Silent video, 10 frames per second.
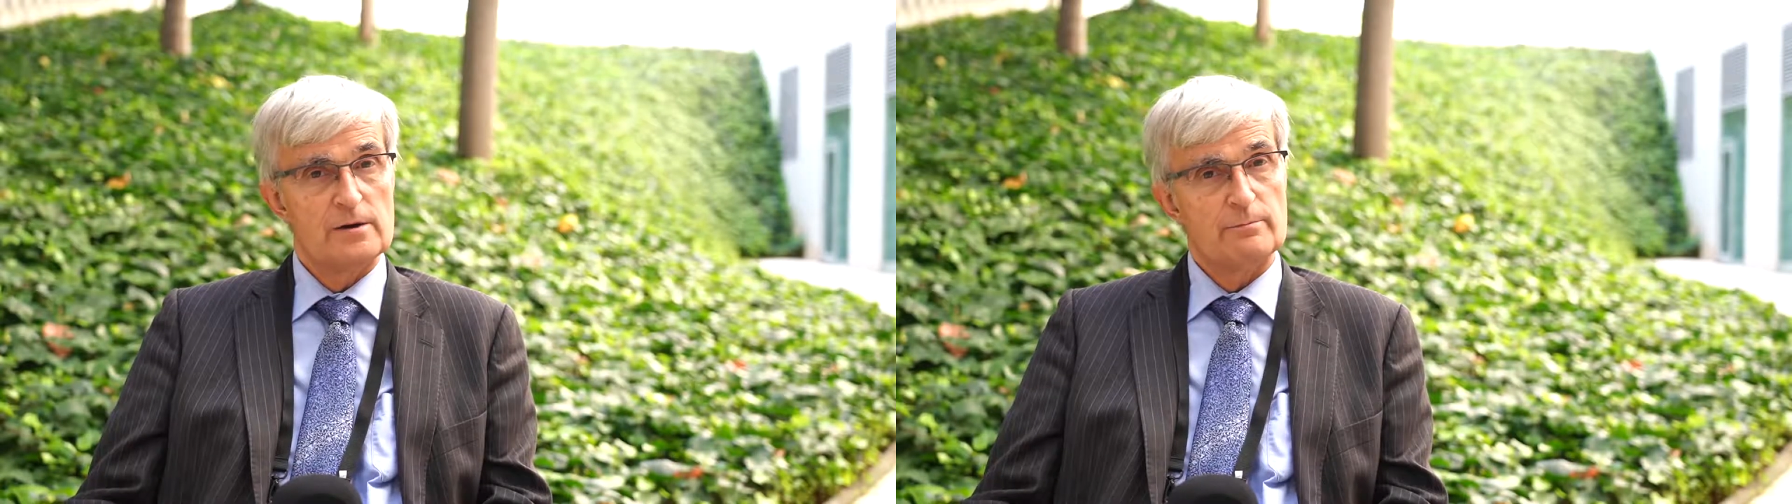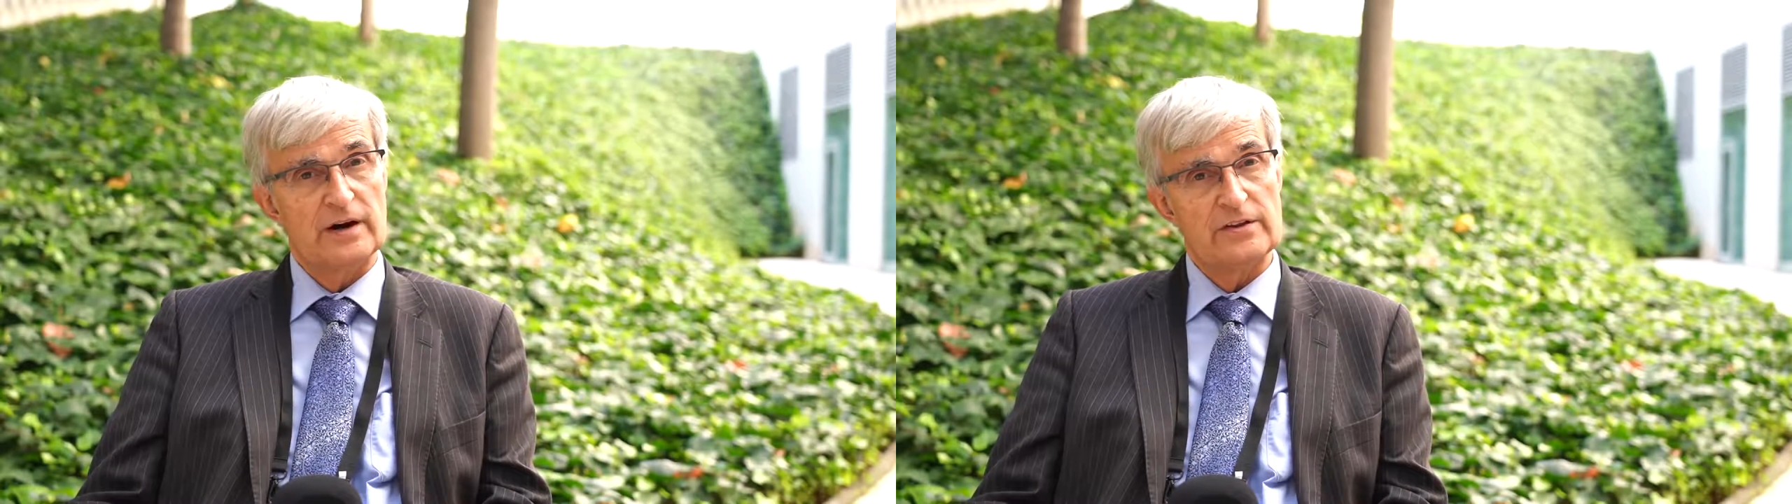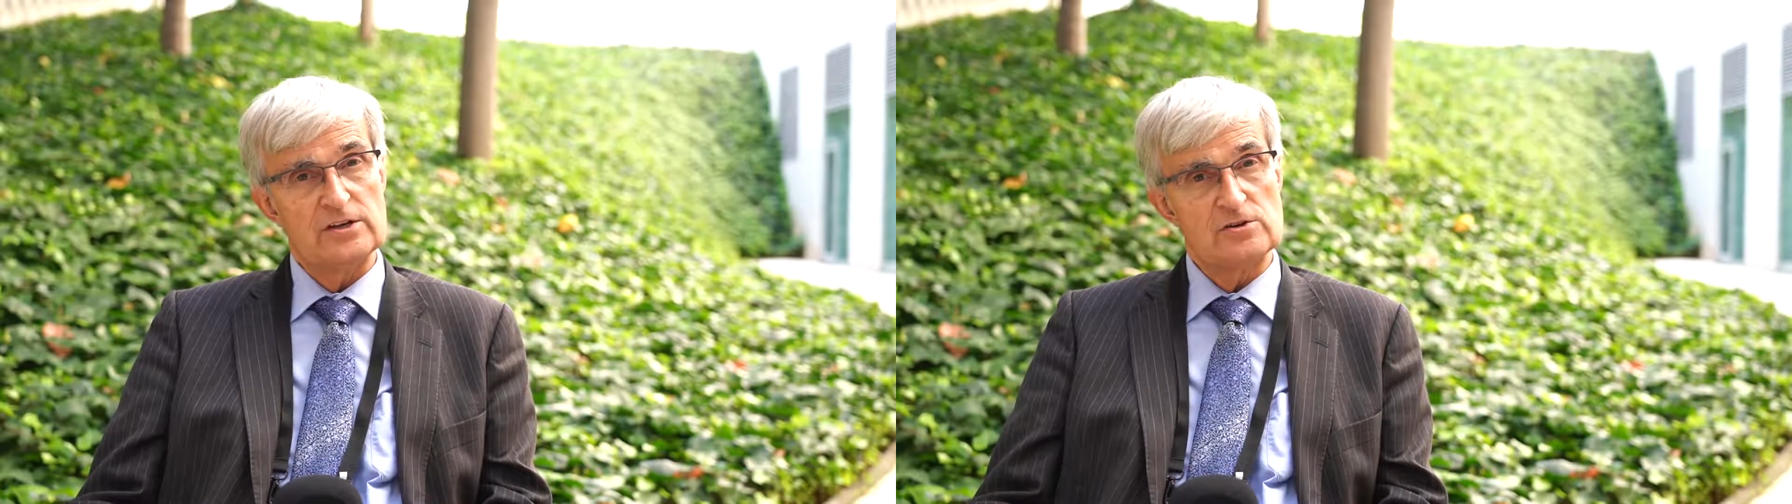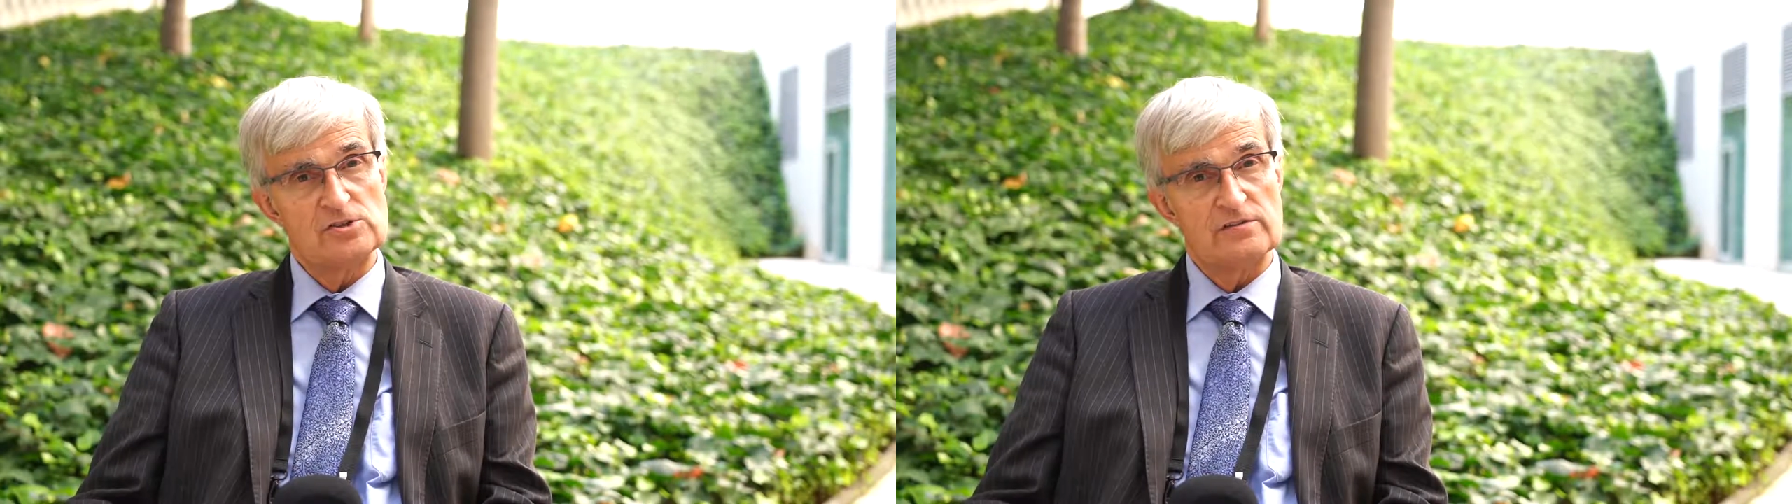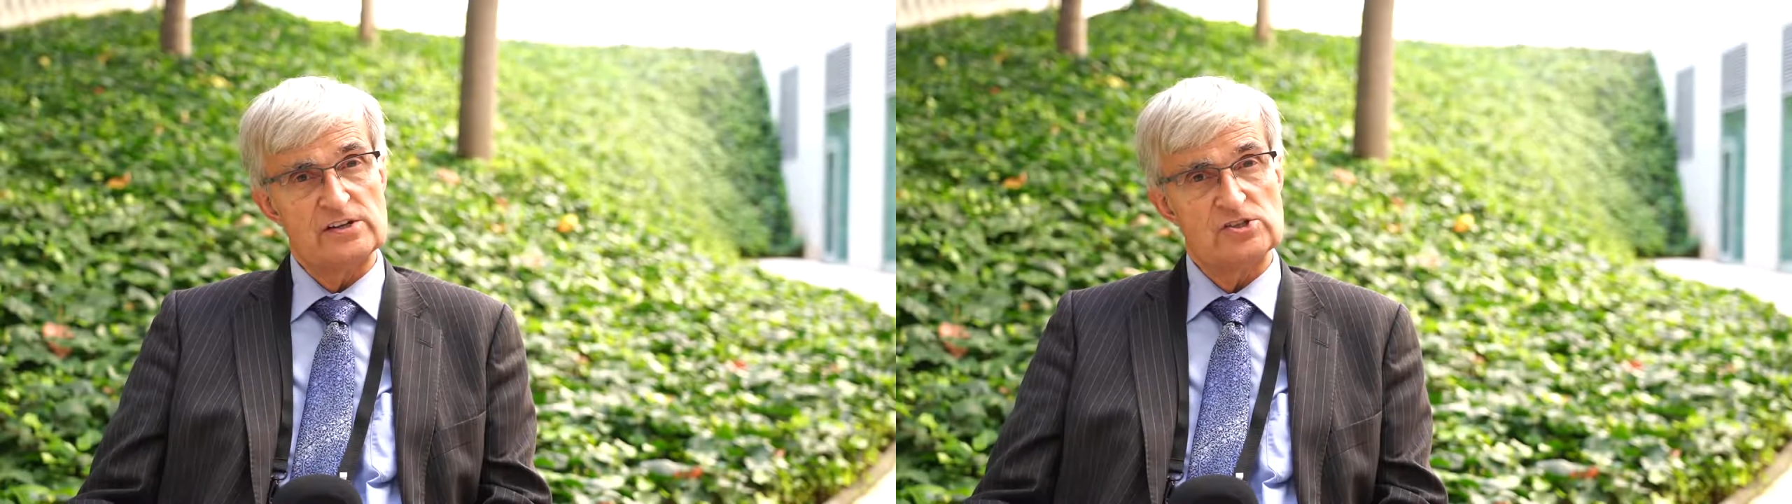by the
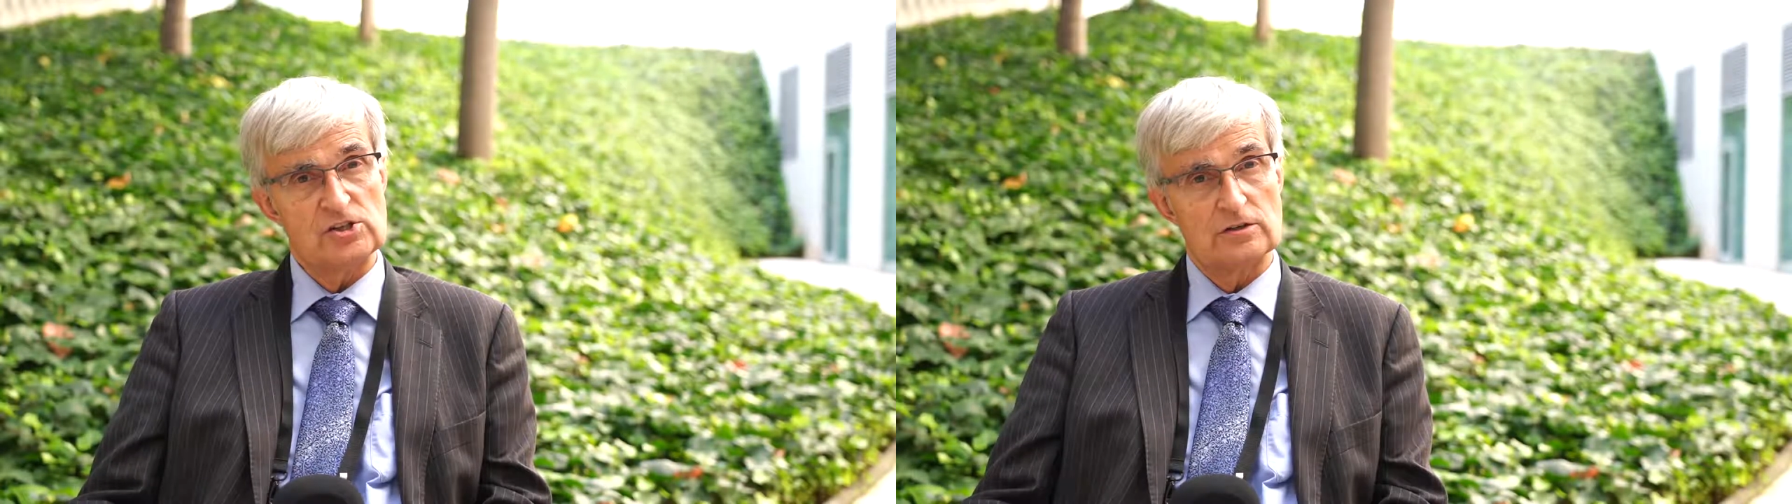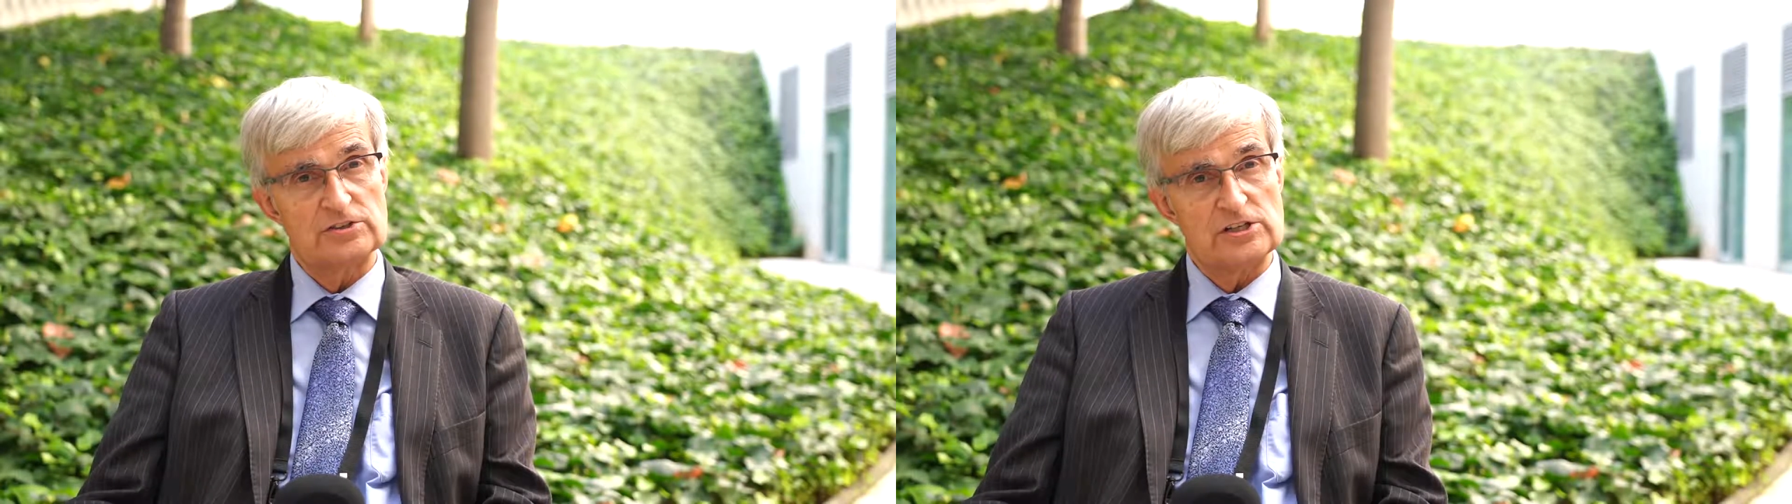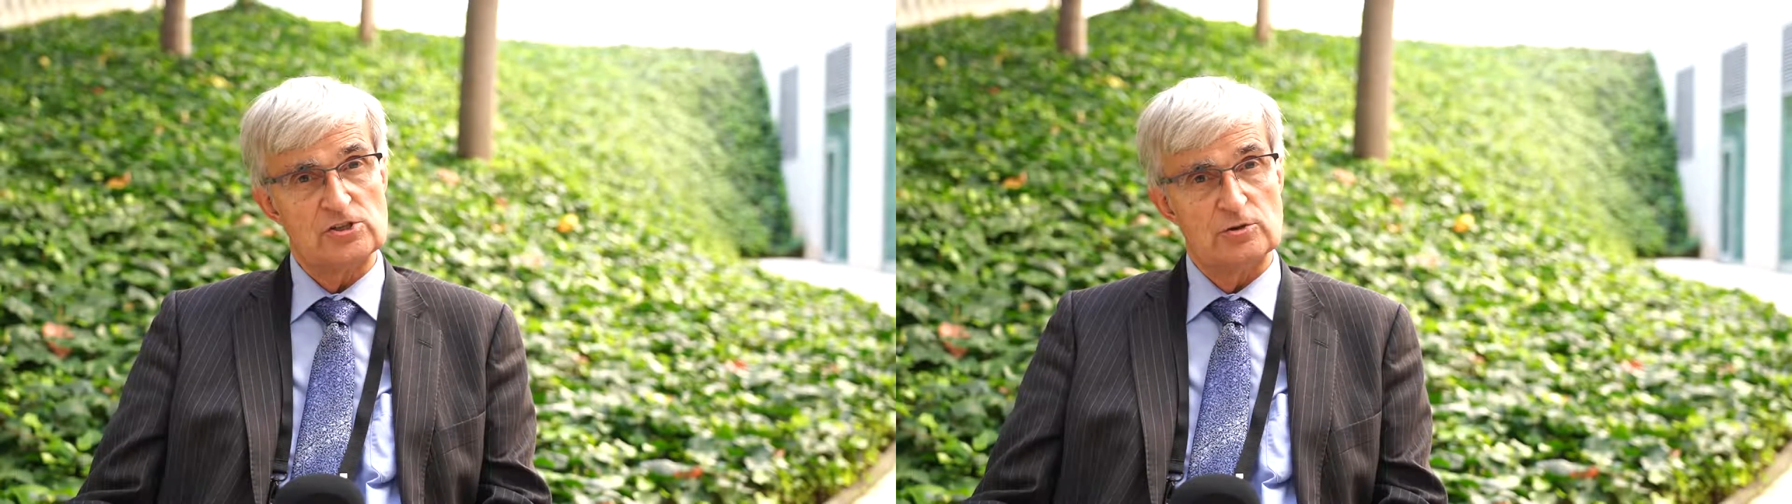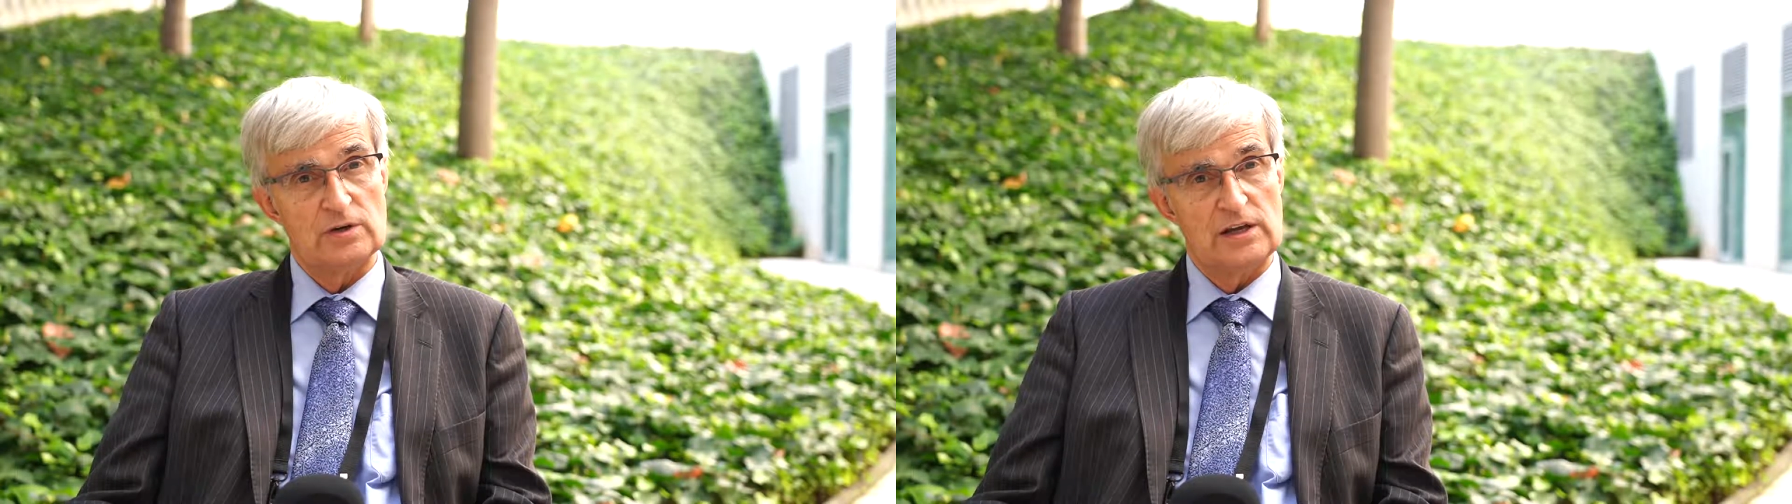use of SGLT2